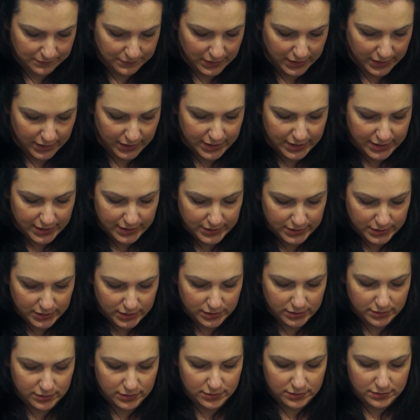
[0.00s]
I got
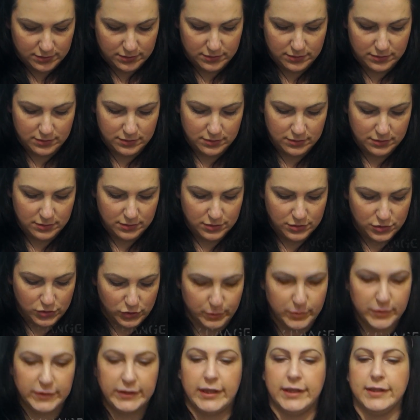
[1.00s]

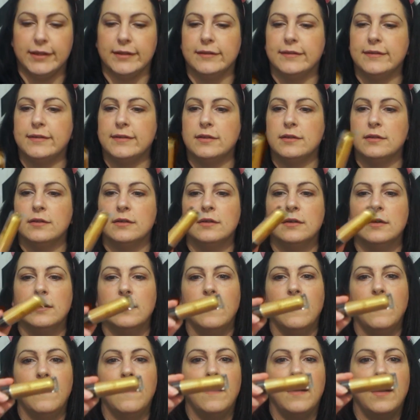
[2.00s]
two more things.
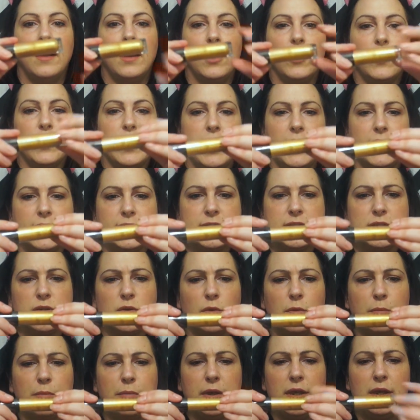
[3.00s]
Okay,
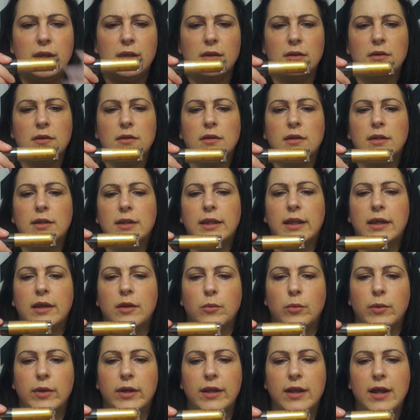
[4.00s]
so Peel
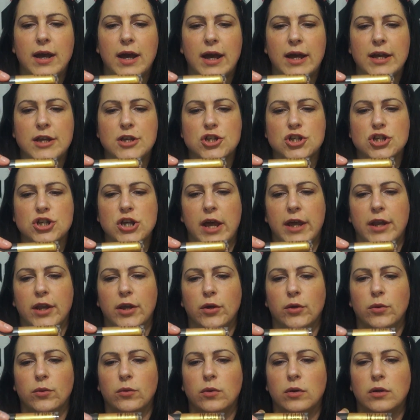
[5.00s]
Liquid
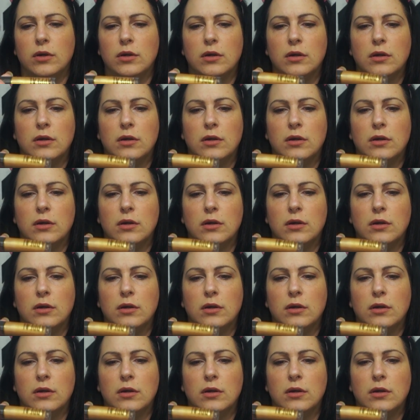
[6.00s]
Eyeshadow.